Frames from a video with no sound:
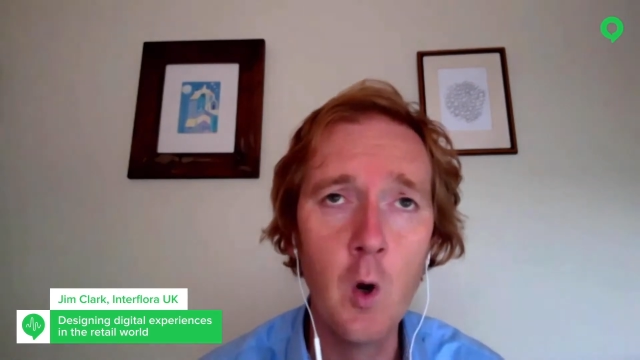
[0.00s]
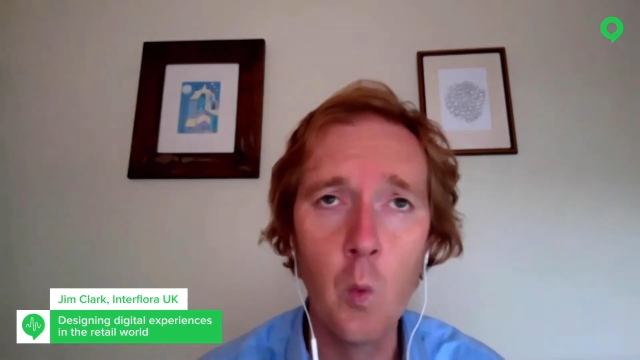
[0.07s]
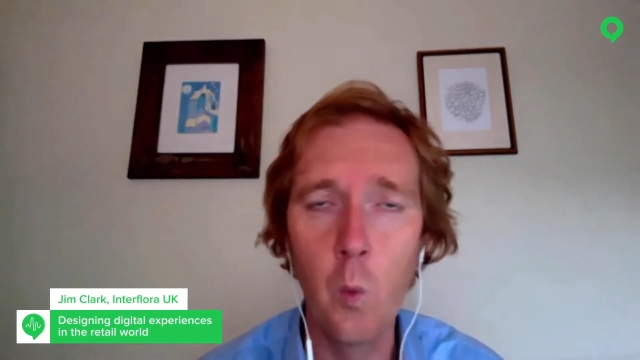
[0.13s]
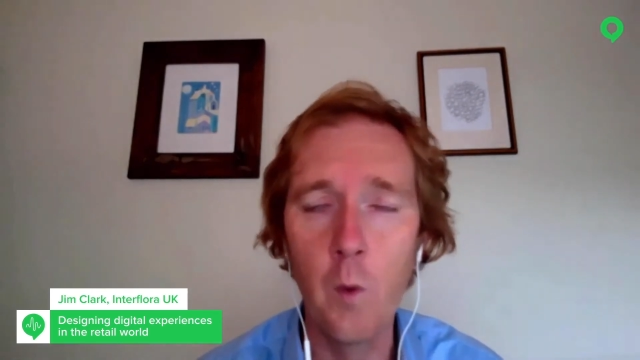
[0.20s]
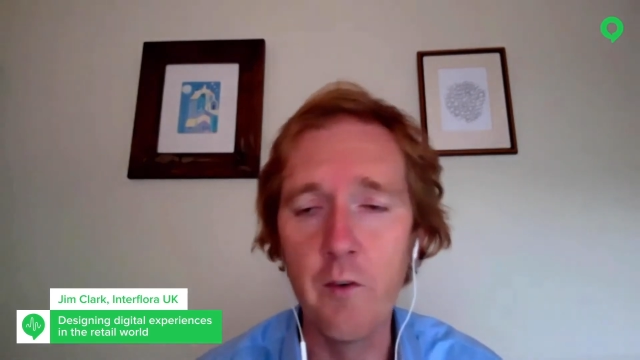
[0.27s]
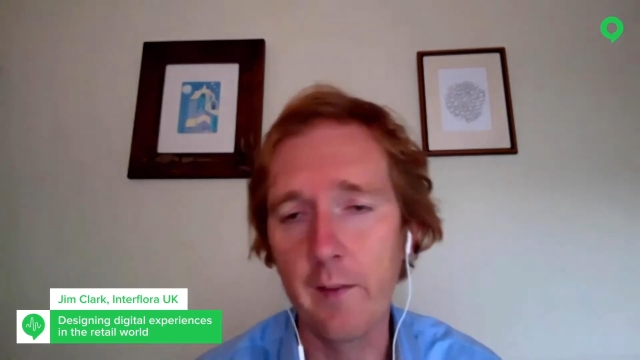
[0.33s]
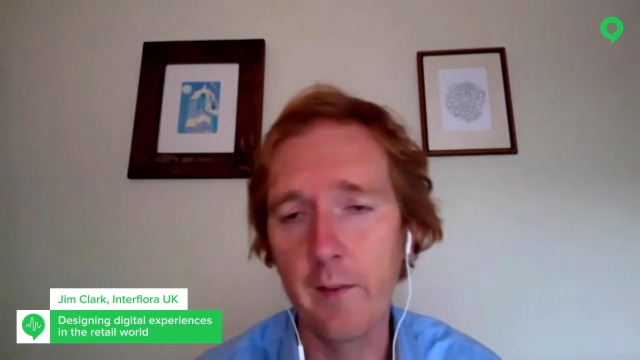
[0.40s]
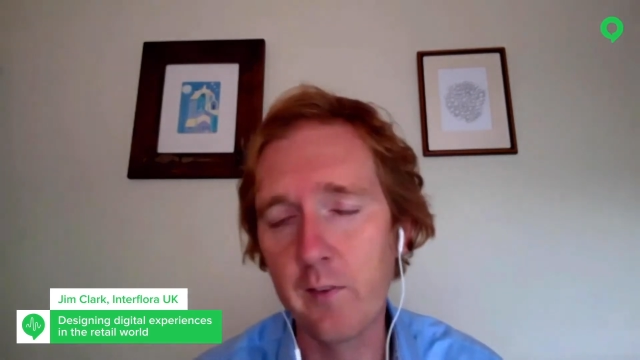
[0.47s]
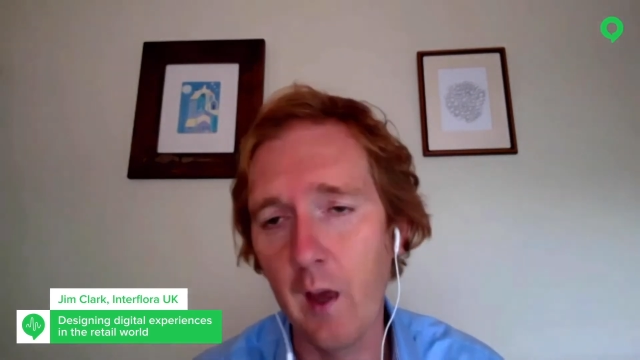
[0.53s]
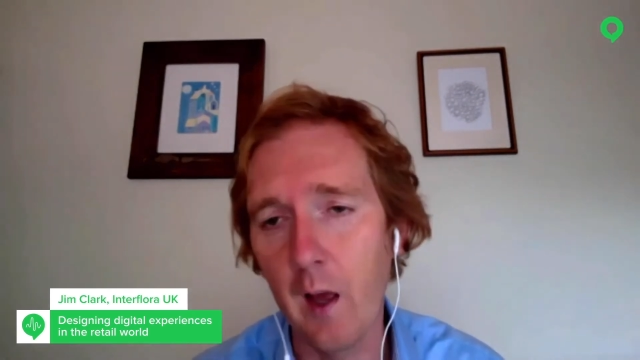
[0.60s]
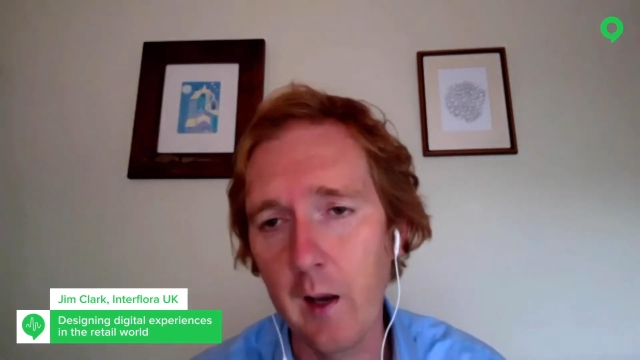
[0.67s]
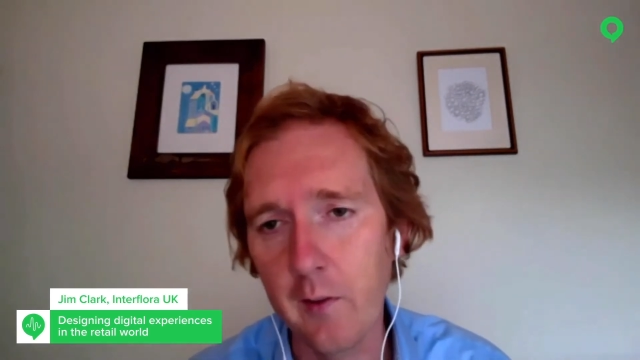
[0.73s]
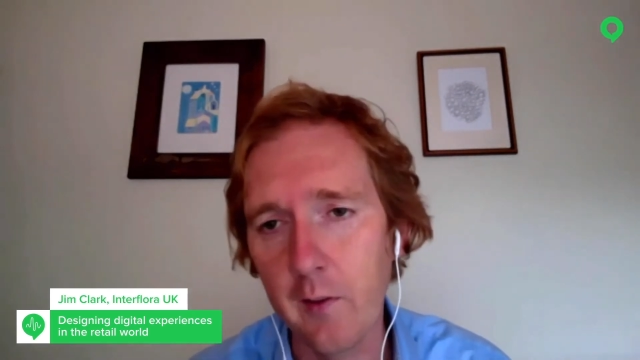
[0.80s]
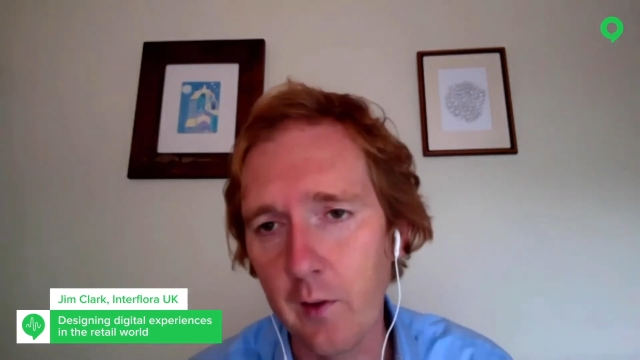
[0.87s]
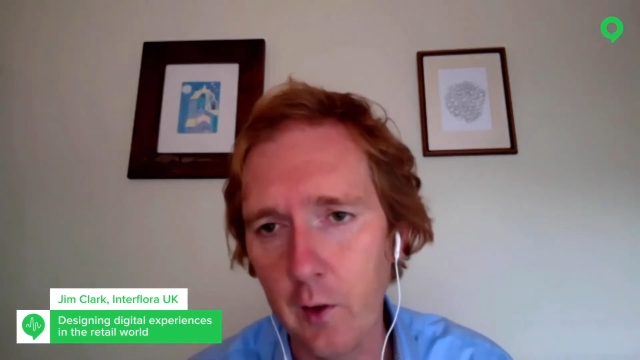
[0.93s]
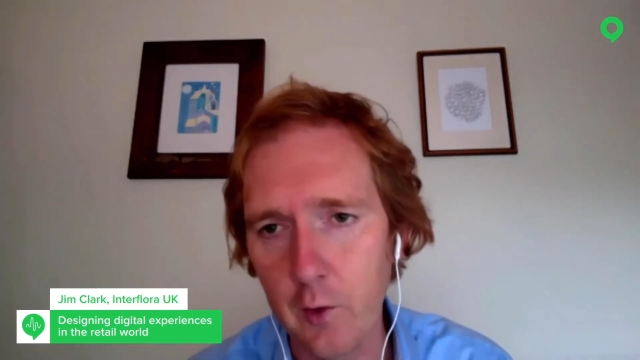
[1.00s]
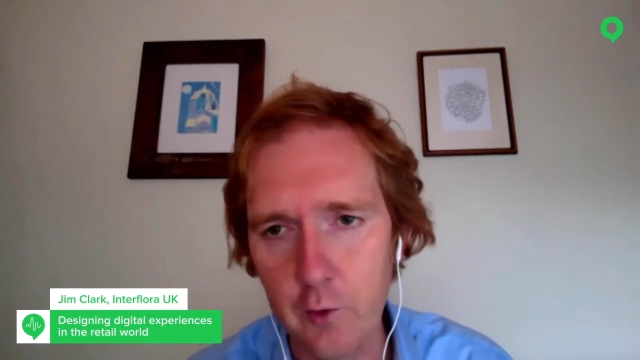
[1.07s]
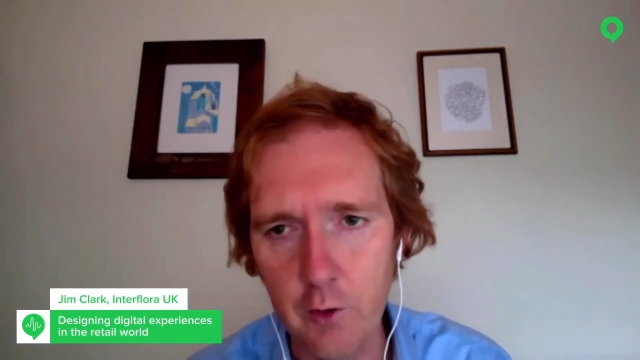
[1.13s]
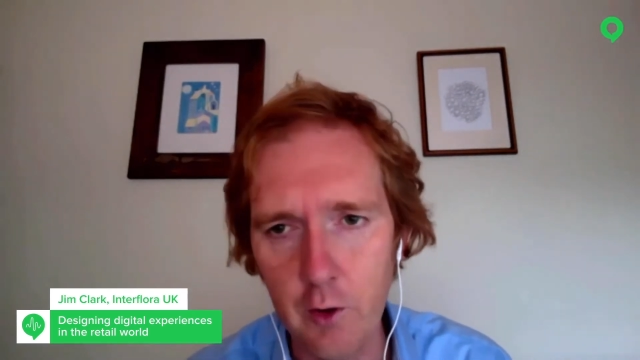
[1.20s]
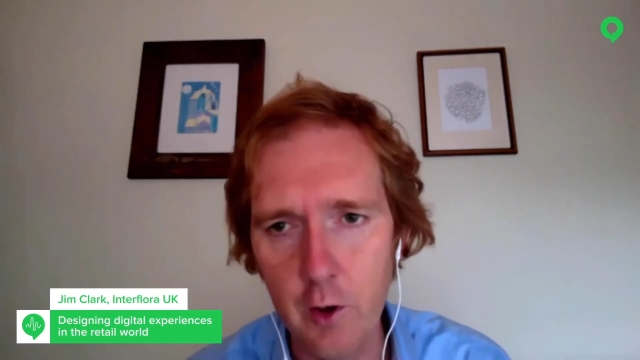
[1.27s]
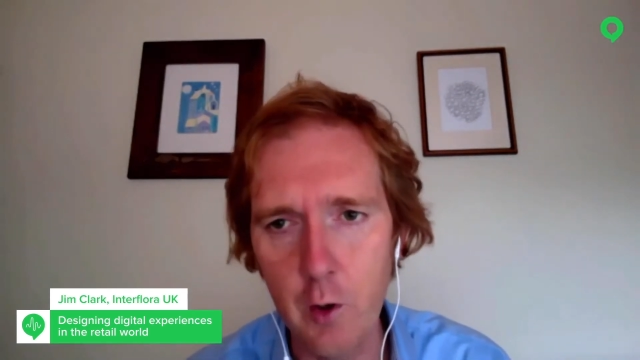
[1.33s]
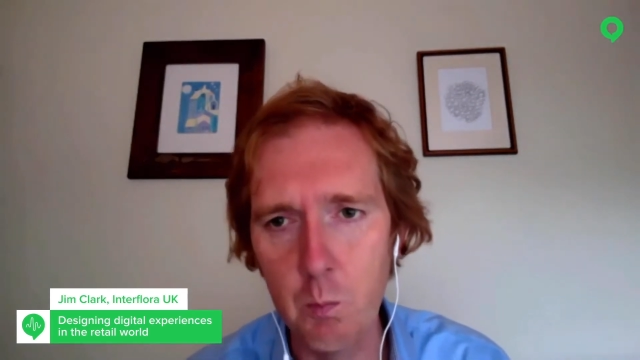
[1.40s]
We've had telesales
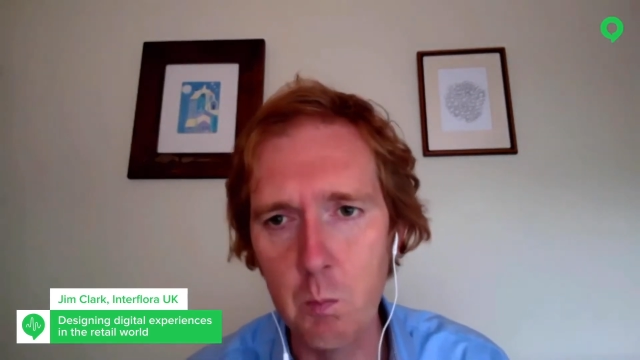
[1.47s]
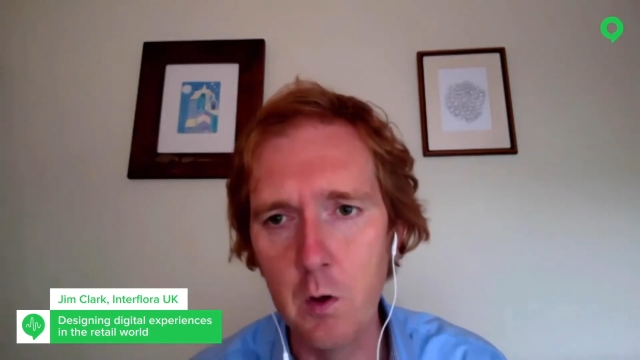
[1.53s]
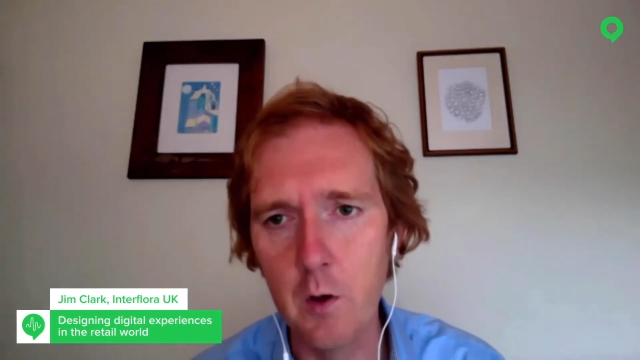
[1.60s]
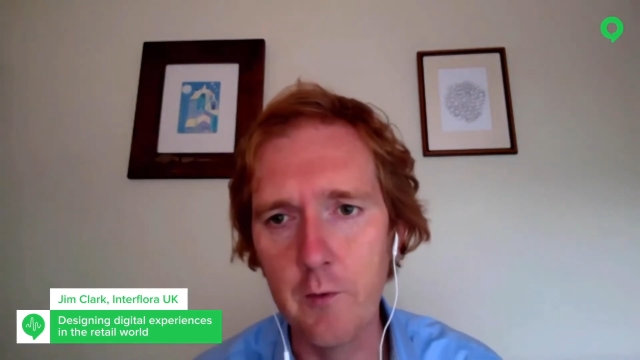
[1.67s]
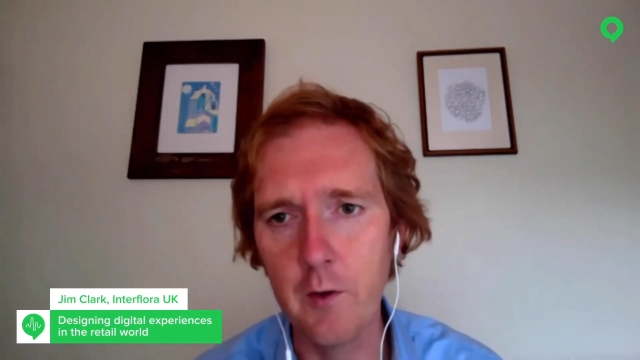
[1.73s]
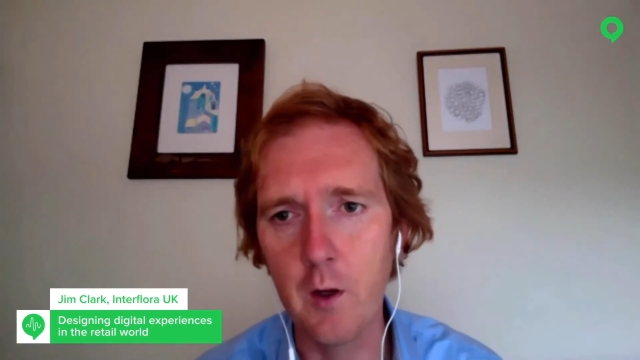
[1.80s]
for a number of